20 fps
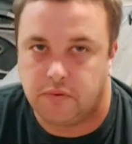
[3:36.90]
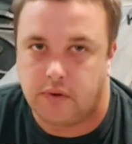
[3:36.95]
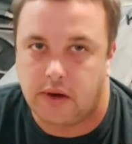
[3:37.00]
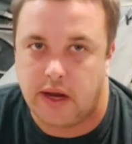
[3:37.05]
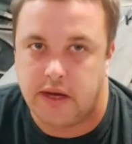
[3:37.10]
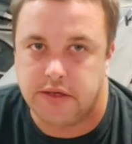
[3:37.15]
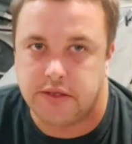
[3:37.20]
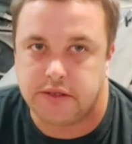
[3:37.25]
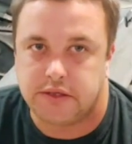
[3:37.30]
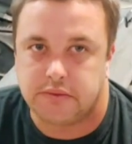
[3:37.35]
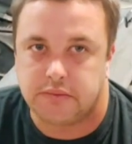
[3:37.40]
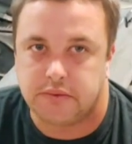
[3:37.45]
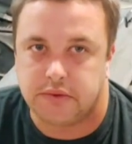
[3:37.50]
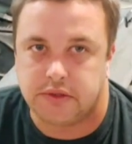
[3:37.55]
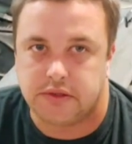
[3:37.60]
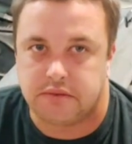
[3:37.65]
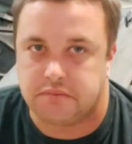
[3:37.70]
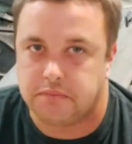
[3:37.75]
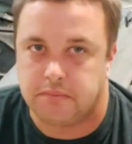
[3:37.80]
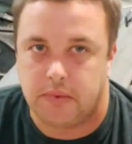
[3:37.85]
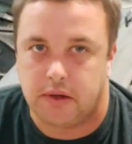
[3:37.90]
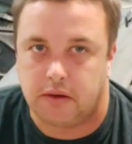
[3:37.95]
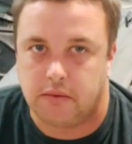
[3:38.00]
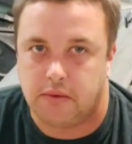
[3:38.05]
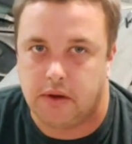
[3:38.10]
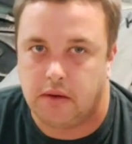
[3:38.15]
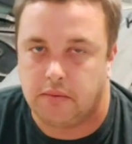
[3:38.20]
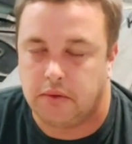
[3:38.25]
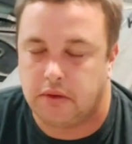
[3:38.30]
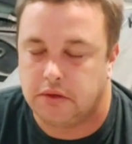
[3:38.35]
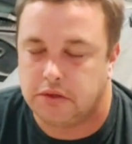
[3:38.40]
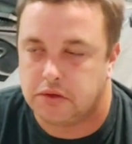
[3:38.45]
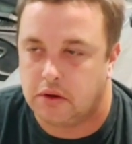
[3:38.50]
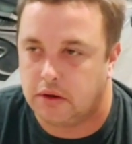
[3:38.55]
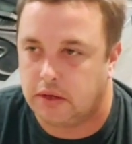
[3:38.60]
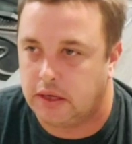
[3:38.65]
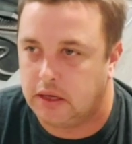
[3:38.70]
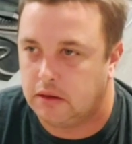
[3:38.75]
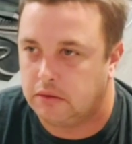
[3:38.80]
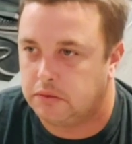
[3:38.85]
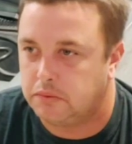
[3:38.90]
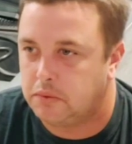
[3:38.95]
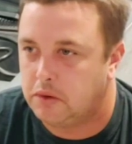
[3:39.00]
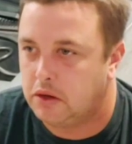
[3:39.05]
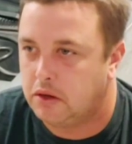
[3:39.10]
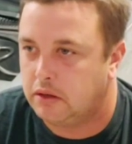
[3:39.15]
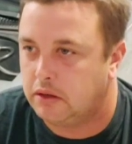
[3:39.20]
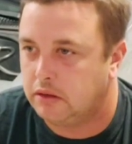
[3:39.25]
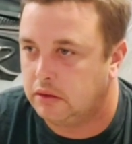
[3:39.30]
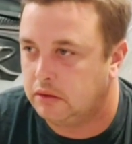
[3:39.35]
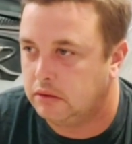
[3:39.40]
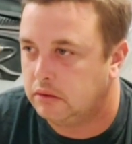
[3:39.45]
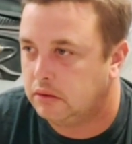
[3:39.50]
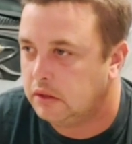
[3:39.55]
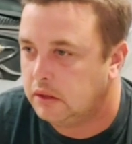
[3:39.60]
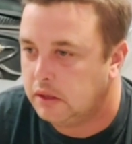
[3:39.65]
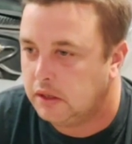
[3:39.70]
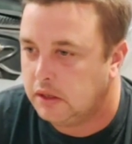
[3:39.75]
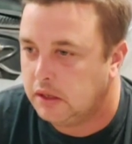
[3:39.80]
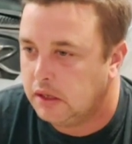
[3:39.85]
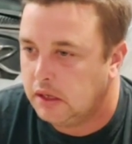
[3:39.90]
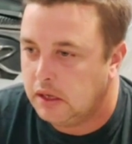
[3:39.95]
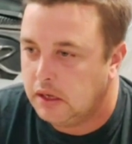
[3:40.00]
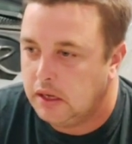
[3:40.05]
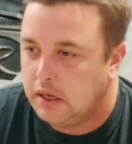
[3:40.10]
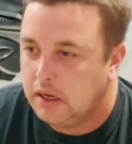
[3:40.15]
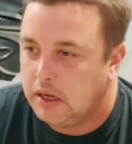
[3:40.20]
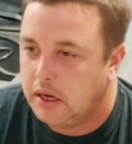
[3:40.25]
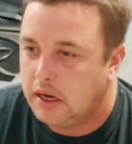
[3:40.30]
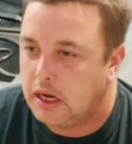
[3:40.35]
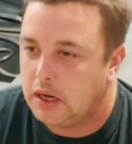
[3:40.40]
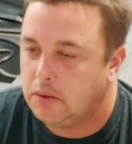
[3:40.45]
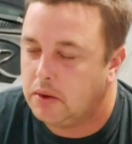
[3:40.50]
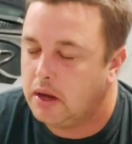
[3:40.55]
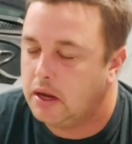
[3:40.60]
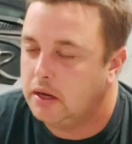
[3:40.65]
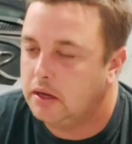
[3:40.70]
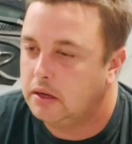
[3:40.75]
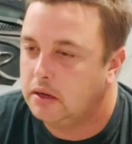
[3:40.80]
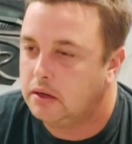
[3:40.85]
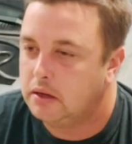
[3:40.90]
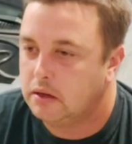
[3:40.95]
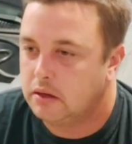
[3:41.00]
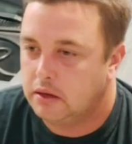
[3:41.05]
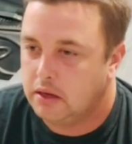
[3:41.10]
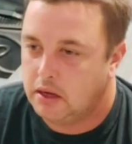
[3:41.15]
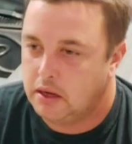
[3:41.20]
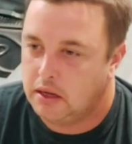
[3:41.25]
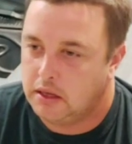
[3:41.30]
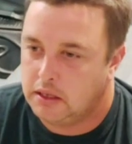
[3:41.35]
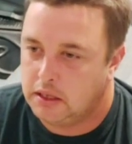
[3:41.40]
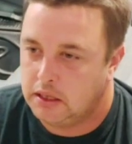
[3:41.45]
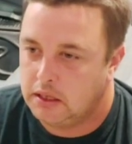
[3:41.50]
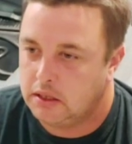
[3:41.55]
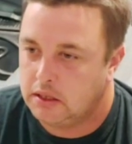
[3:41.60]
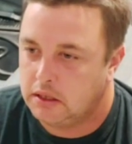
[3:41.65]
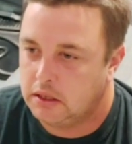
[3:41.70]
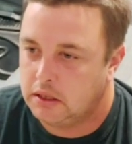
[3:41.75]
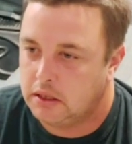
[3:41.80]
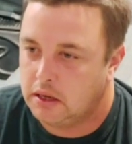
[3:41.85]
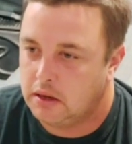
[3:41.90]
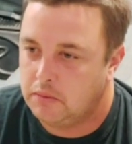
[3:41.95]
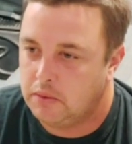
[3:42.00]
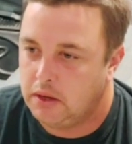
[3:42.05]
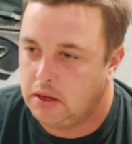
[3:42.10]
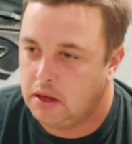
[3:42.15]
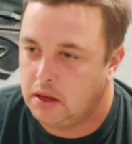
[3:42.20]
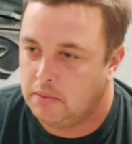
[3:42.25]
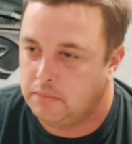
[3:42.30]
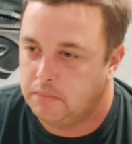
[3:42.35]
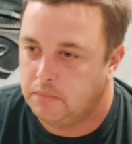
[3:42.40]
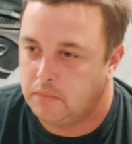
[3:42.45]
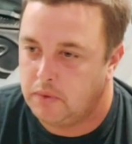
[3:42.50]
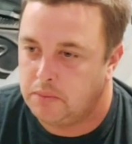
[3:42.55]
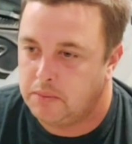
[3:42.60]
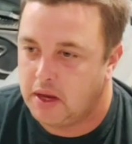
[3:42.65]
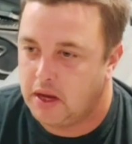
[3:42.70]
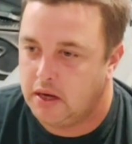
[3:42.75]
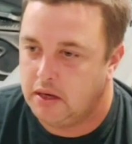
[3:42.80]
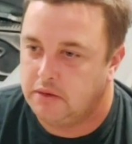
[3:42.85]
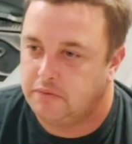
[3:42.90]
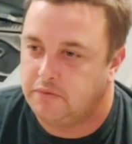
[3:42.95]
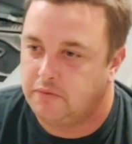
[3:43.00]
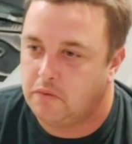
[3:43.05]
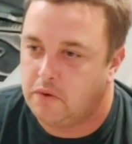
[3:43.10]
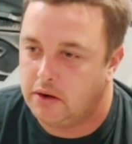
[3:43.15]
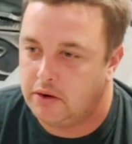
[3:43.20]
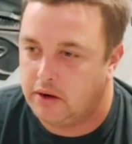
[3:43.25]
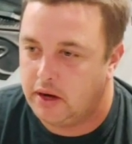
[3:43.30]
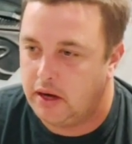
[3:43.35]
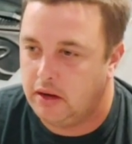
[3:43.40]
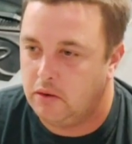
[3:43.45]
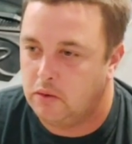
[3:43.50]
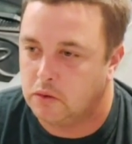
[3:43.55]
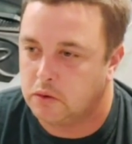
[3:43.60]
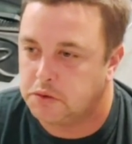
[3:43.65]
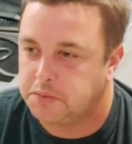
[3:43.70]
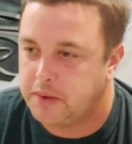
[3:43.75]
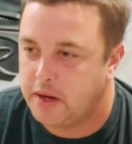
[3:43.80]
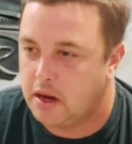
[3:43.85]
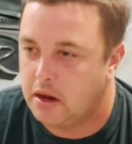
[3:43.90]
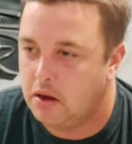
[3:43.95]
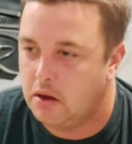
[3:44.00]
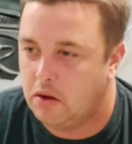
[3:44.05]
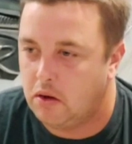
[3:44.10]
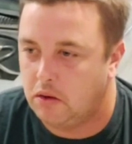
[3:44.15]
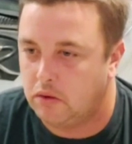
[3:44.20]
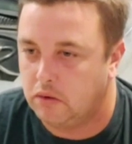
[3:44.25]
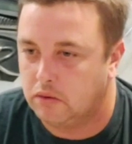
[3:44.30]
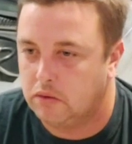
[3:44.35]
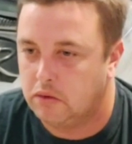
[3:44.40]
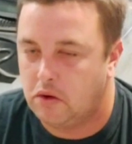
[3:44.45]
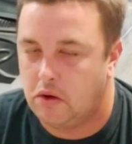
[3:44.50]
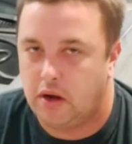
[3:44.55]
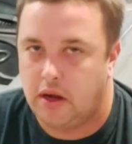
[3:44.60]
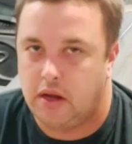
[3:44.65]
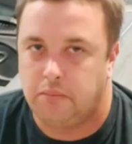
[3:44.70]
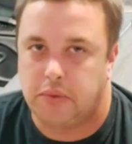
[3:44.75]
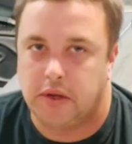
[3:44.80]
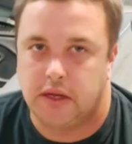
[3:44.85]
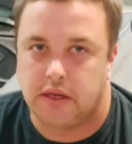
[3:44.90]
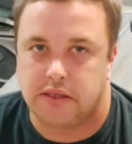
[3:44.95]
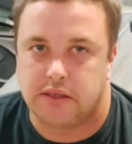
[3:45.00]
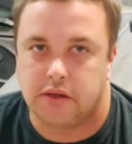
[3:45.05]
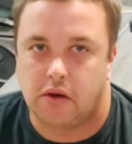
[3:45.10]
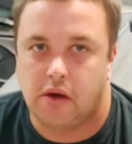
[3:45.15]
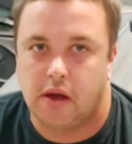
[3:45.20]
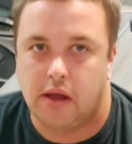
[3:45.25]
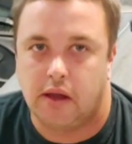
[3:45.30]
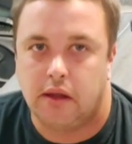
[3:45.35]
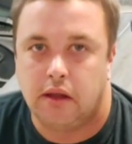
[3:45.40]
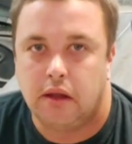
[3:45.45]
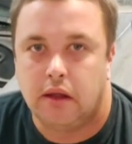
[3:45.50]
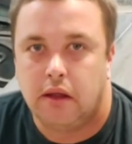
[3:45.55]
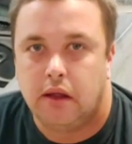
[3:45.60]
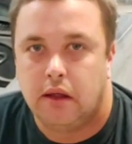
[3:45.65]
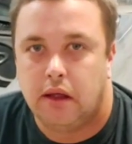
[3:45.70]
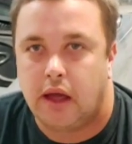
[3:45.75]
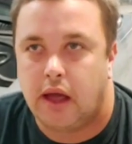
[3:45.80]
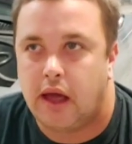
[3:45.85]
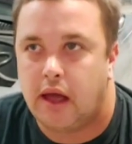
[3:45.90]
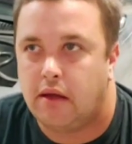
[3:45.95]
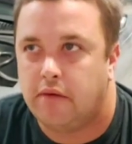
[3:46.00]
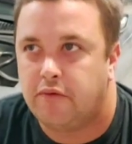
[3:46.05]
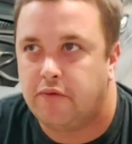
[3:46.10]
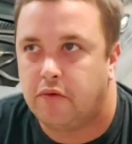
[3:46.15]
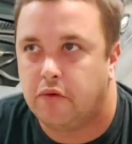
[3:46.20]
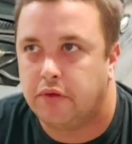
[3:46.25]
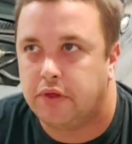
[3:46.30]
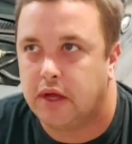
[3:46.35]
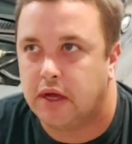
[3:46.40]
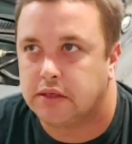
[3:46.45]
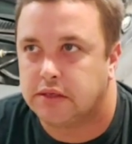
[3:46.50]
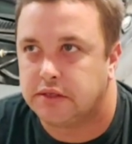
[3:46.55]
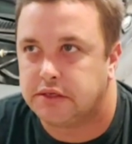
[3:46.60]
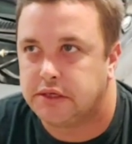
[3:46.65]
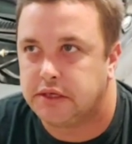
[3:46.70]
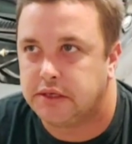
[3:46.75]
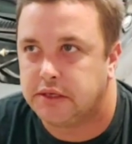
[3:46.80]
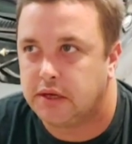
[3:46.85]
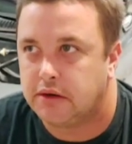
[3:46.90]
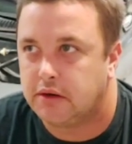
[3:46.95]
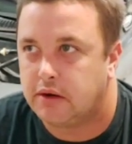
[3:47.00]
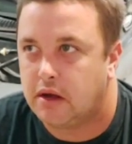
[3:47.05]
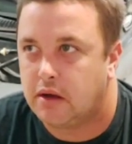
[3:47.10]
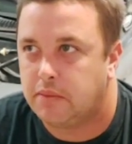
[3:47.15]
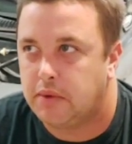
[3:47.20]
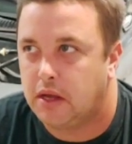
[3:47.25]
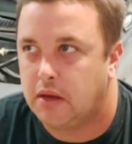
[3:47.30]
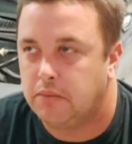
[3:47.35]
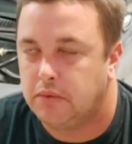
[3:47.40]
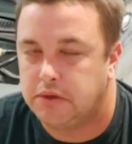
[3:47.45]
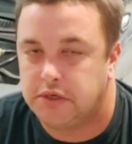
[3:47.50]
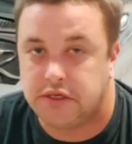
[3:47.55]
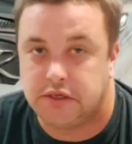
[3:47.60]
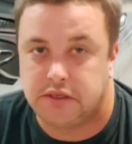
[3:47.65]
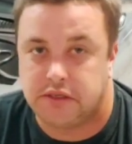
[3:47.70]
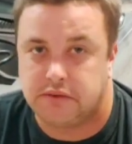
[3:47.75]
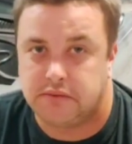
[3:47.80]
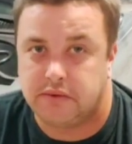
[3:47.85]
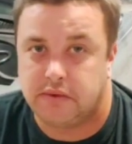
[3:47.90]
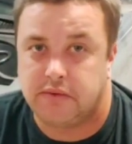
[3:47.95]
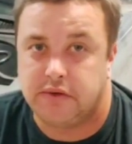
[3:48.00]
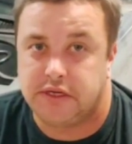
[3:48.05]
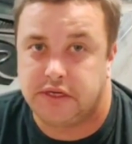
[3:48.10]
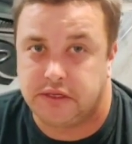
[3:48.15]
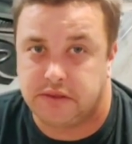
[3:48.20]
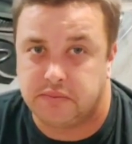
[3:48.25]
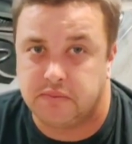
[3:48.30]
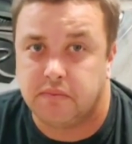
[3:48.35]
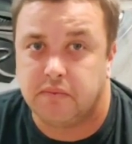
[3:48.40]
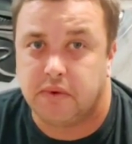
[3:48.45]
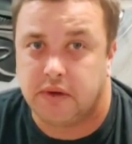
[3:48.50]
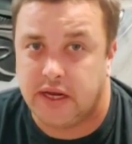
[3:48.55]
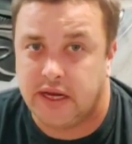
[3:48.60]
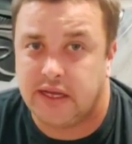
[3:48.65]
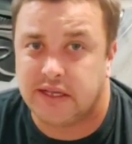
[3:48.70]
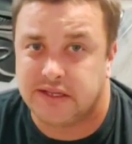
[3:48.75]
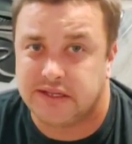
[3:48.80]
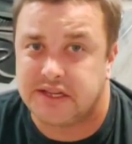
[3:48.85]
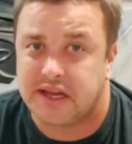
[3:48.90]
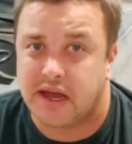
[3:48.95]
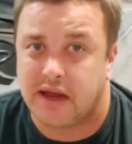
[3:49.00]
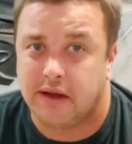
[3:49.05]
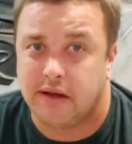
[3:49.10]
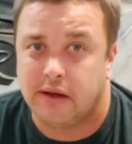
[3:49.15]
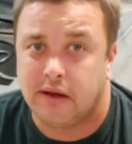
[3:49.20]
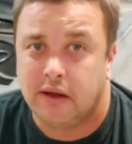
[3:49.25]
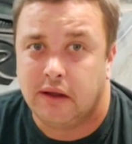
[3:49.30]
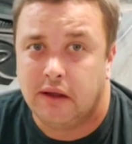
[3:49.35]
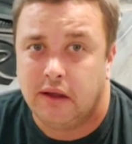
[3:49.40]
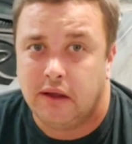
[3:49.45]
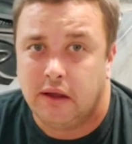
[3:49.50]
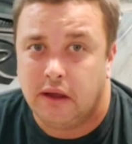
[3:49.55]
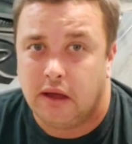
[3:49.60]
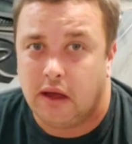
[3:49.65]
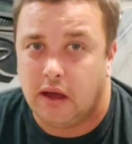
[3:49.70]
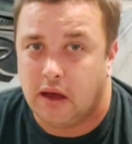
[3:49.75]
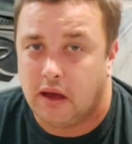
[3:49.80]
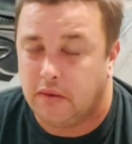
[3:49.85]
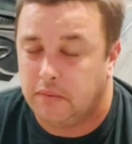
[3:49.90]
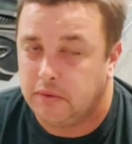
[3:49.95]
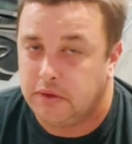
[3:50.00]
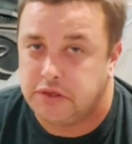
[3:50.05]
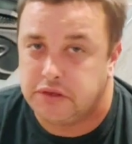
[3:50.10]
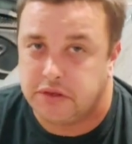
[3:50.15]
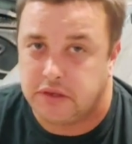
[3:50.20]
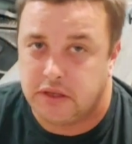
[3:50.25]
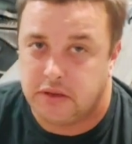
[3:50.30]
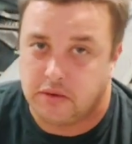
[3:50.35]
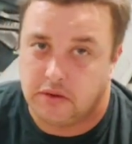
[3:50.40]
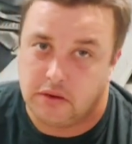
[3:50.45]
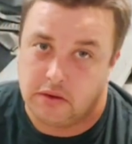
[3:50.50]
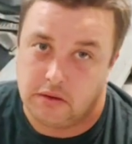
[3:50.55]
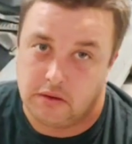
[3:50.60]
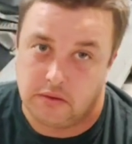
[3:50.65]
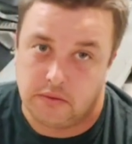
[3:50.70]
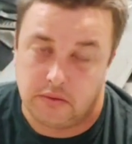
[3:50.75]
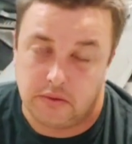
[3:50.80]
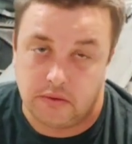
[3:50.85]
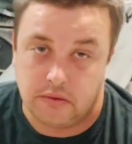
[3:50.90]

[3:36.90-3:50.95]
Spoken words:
ages. We just muck around with it trying to get it to work. And anyway, at the end of the day, we made 480 horsepower on 19 psi at 4,600 RPM, which is insane. Literally the